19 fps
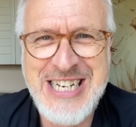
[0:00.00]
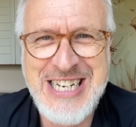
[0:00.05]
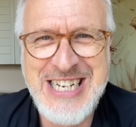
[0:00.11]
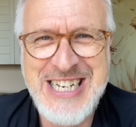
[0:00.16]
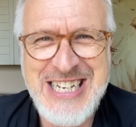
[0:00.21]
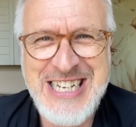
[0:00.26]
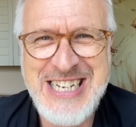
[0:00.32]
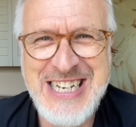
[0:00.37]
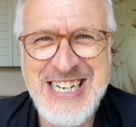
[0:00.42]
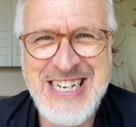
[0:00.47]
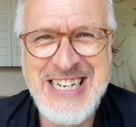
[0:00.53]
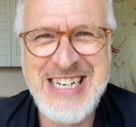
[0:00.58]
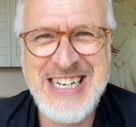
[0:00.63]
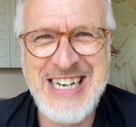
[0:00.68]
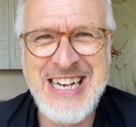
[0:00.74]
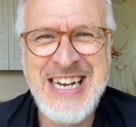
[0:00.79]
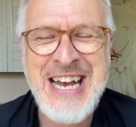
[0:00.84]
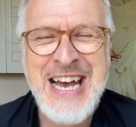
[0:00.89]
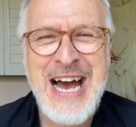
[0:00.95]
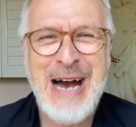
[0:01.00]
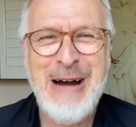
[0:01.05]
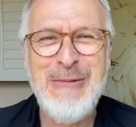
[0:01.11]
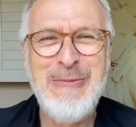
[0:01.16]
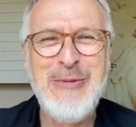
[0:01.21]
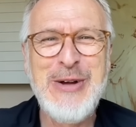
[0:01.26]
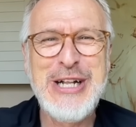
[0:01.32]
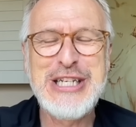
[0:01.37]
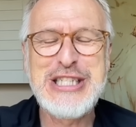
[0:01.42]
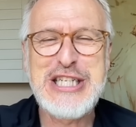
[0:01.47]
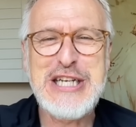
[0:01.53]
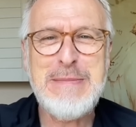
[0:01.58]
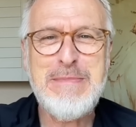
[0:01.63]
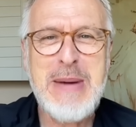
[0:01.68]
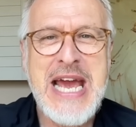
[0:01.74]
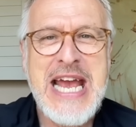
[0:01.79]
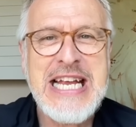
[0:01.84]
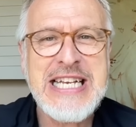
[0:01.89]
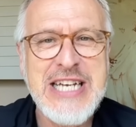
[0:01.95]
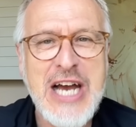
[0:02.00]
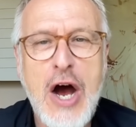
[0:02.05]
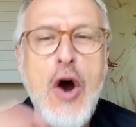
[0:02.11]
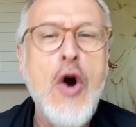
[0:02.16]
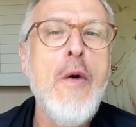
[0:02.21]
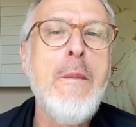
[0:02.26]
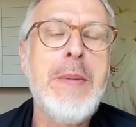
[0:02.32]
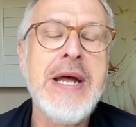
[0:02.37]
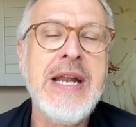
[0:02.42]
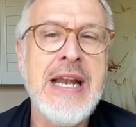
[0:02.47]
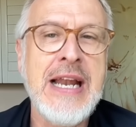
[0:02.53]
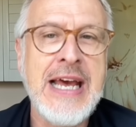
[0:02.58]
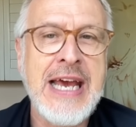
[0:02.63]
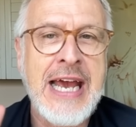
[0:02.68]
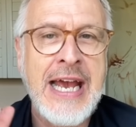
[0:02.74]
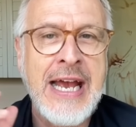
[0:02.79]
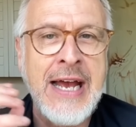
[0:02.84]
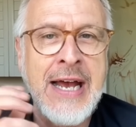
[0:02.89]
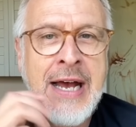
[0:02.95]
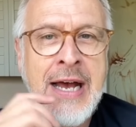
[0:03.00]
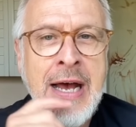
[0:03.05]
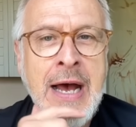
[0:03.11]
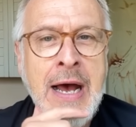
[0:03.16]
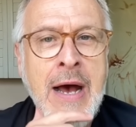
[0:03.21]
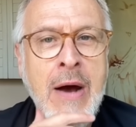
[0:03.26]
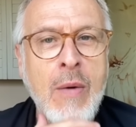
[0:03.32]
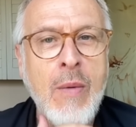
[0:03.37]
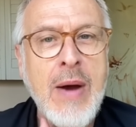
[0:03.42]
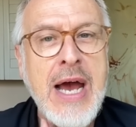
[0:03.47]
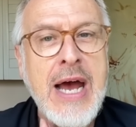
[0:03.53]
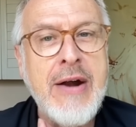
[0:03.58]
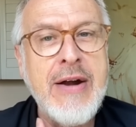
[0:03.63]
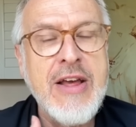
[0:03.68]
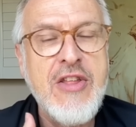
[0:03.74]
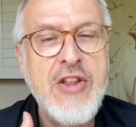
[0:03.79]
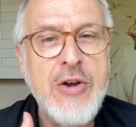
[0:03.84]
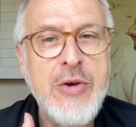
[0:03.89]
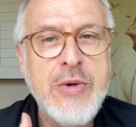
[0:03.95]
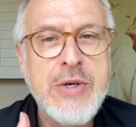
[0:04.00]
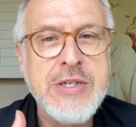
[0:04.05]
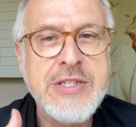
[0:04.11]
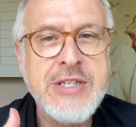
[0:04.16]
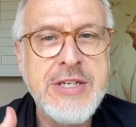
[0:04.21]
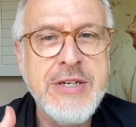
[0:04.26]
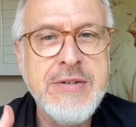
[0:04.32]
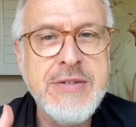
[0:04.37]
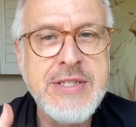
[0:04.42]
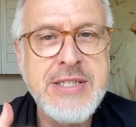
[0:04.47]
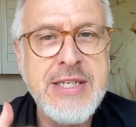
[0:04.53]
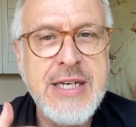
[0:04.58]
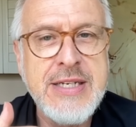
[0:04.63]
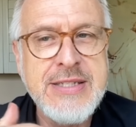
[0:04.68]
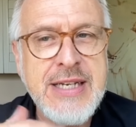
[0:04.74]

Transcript: and we'll debate openly. Whereas Lucas Coons says,